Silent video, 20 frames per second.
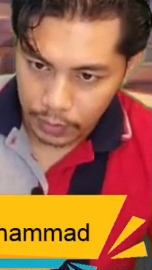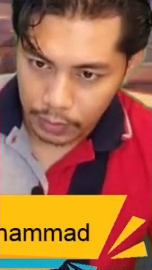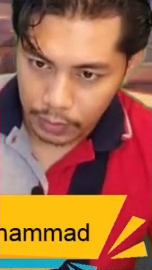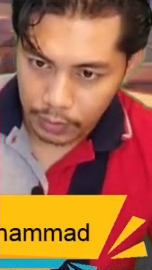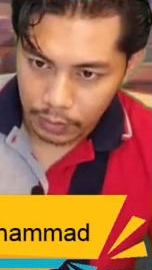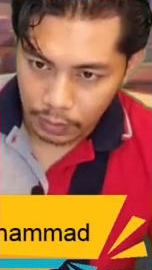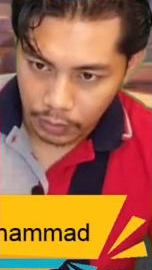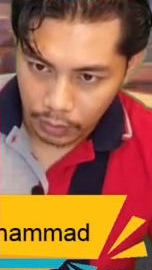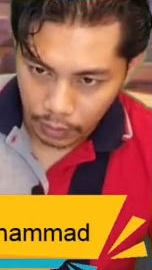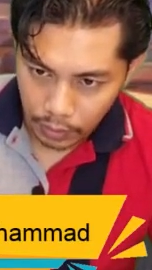
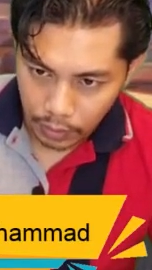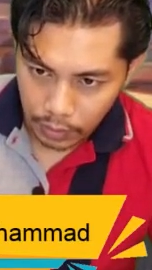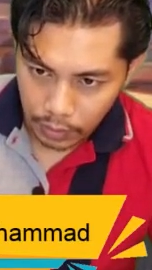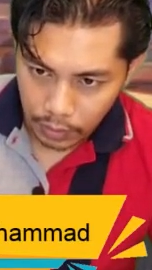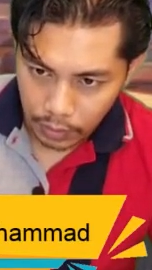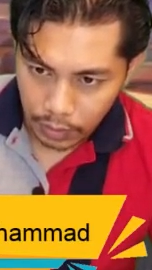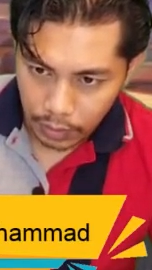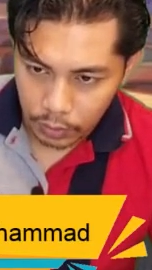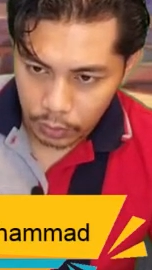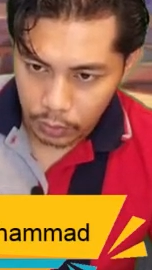Okay,
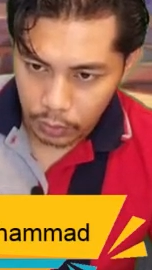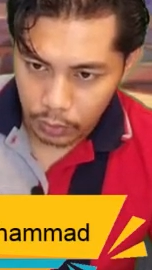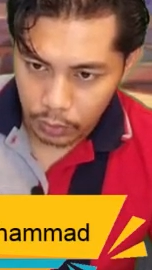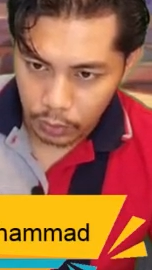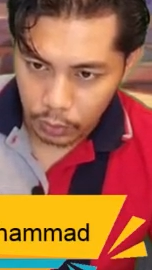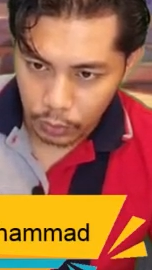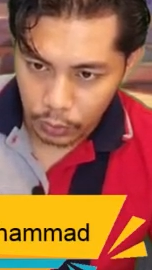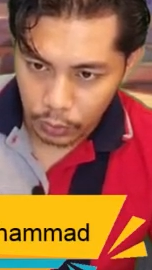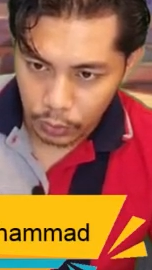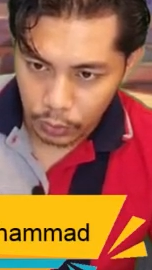so
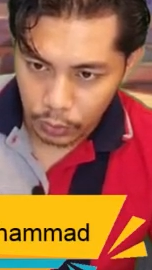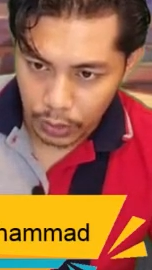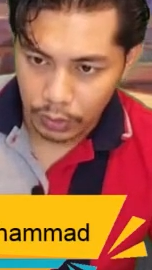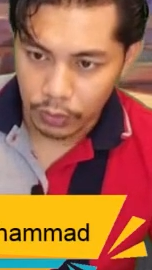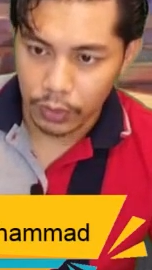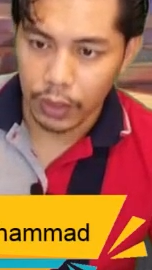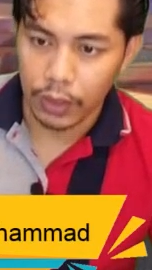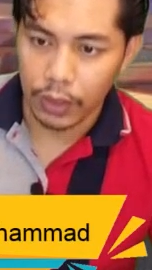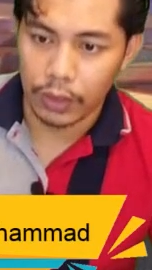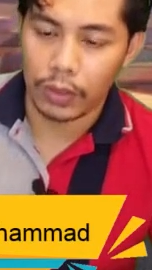we have
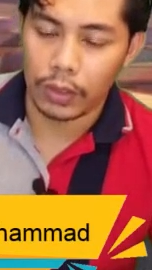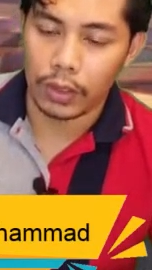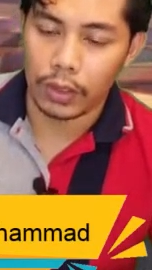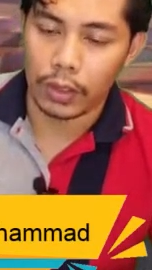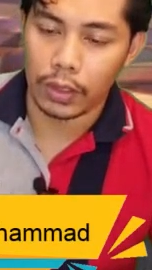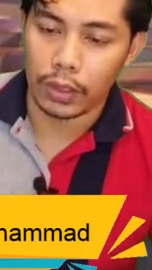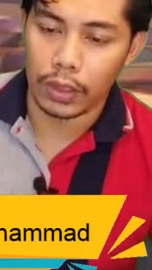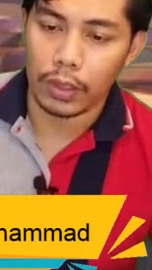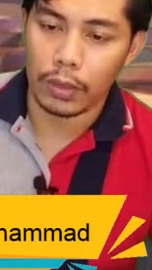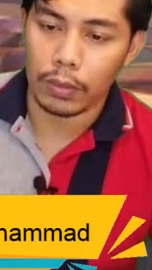acid
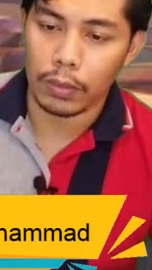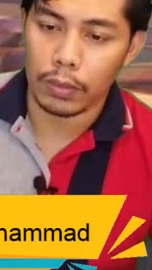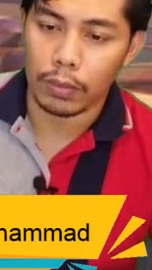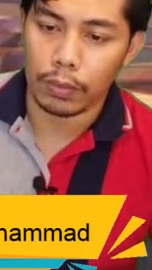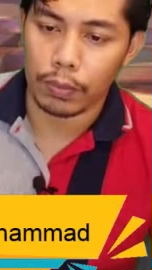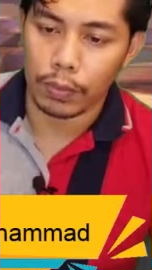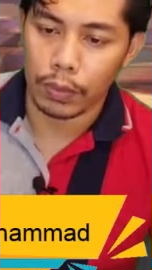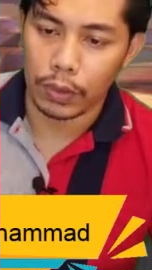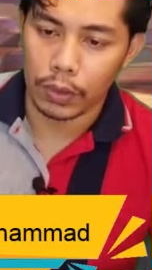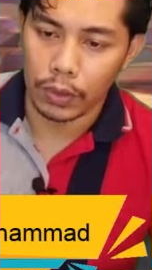A,
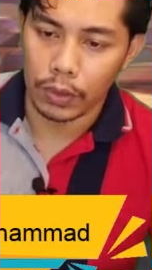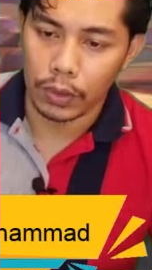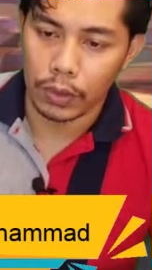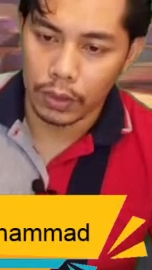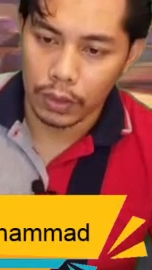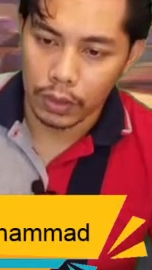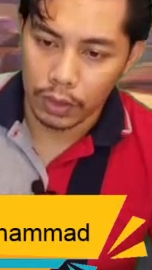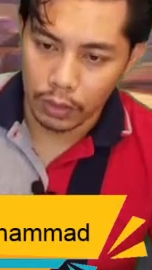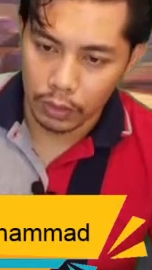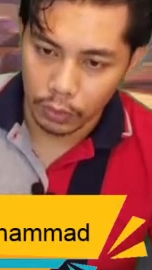pH
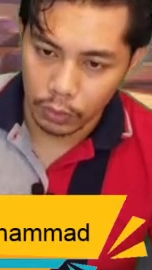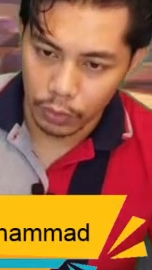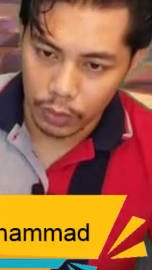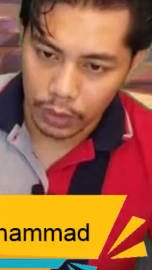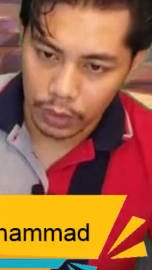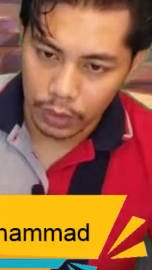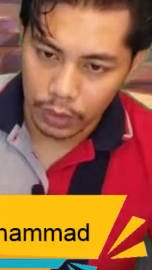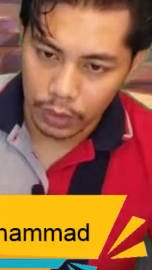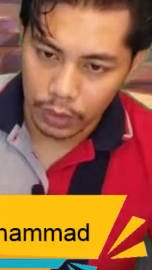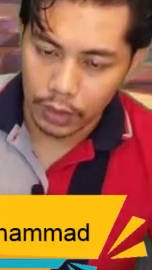is 1,
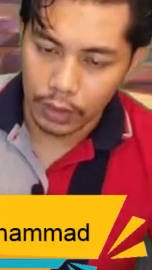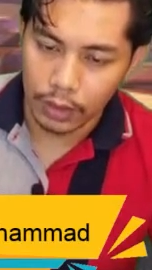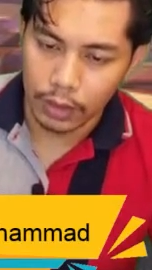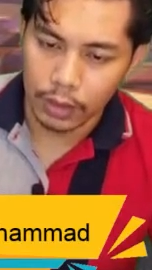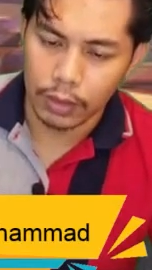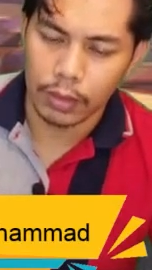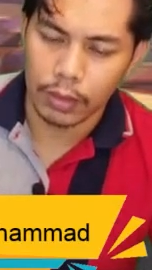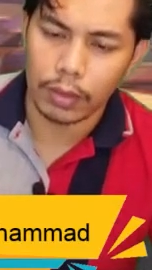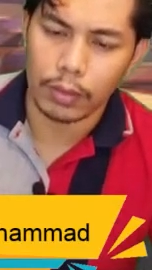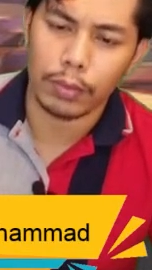and
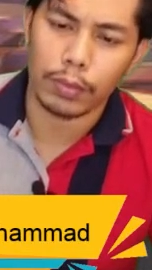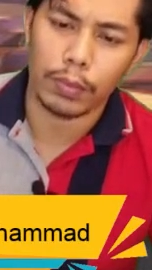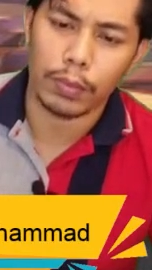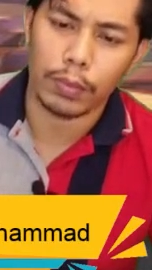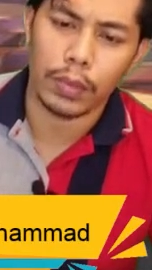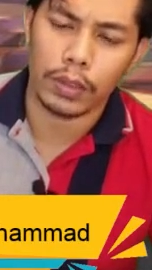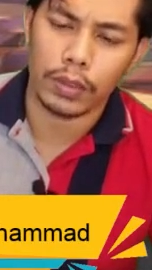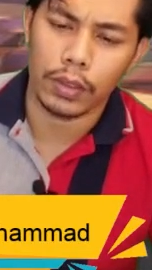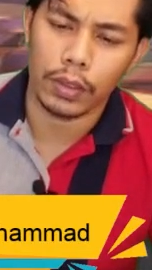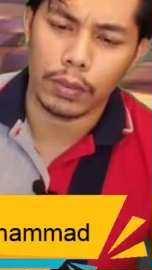
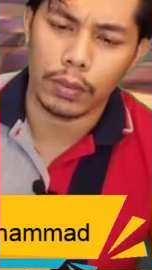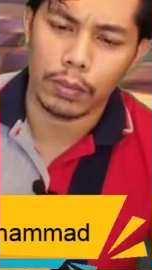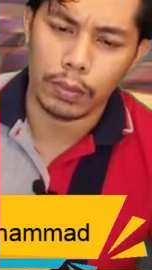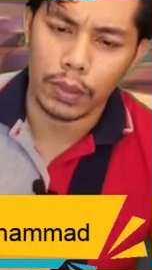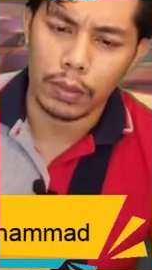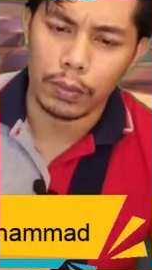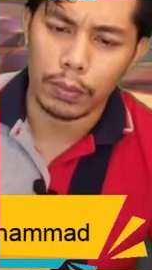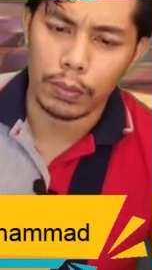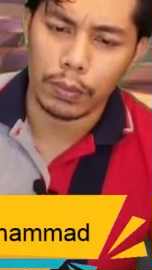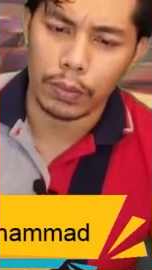acid B,
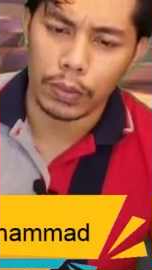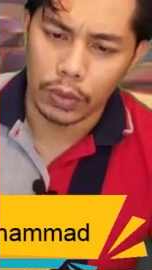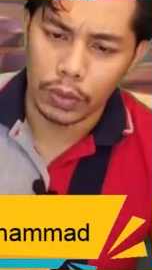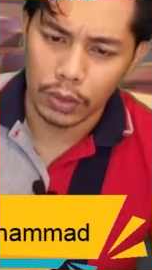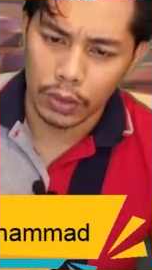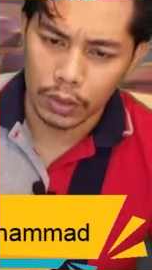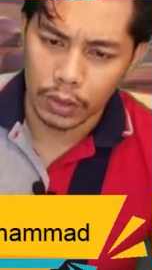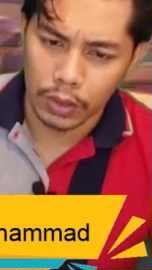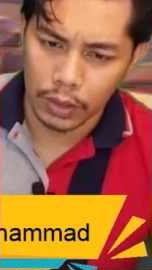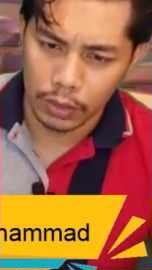pH
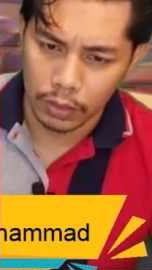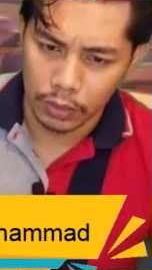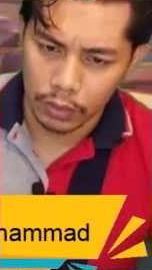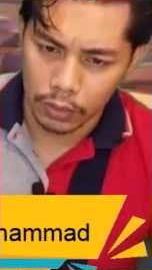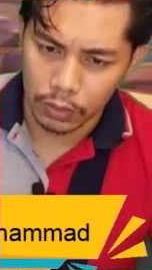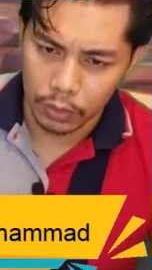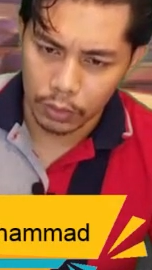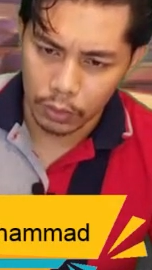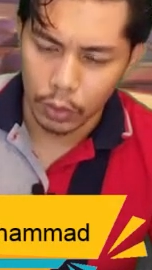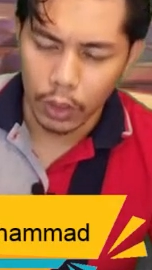is
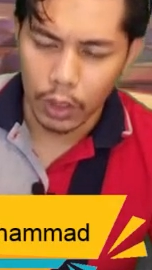2.